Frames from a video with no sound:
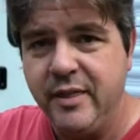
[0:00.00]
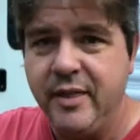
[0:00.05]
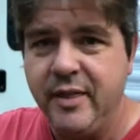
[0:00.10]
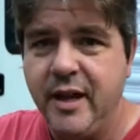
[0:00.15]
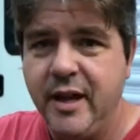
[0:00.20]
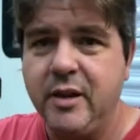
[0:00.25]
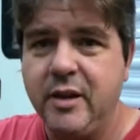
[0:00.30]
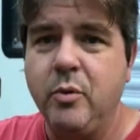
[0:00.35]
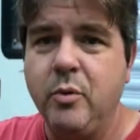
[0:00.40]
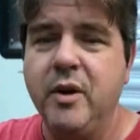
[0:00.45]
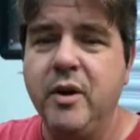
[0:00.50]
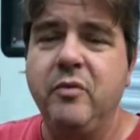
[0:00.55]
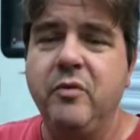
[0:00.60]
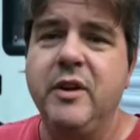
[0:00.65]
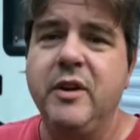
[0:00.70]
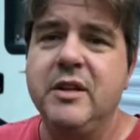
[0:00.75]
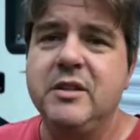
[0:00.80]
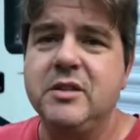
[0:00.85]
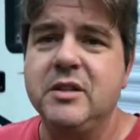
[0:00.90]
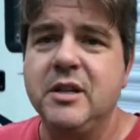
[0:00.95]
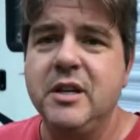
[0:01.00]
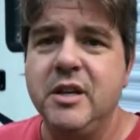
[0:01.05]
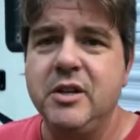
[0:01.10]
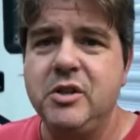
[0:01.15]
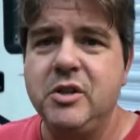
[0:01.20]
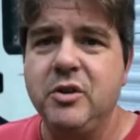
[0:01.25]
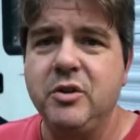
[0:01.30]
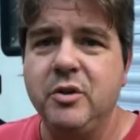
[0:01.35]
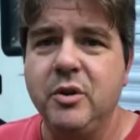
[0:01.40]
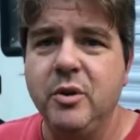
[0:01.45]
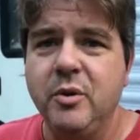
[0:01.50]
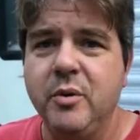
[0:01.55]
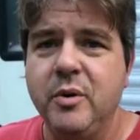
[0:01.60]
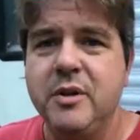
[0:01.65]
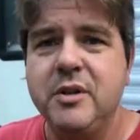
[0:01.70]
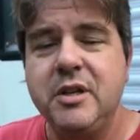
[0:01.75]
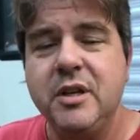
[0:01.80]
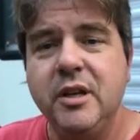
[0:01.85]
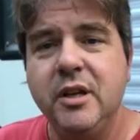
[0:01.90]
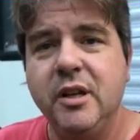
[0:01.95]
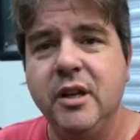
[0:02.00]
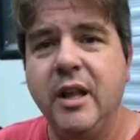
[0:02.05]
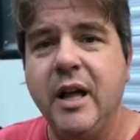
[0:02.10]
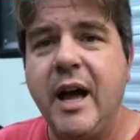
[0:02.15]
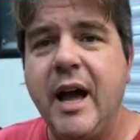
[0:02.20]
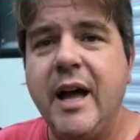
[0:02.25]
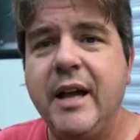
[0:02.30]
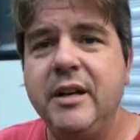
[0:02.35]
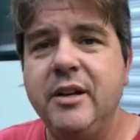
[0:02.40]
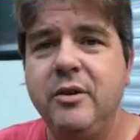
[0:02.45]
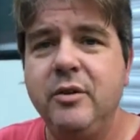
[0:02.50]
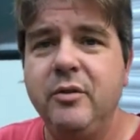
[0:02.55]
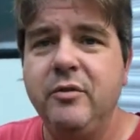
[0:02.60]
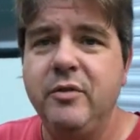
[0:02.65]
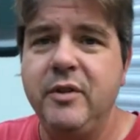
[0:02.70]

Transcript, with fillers: That quick fix to get you through until I do a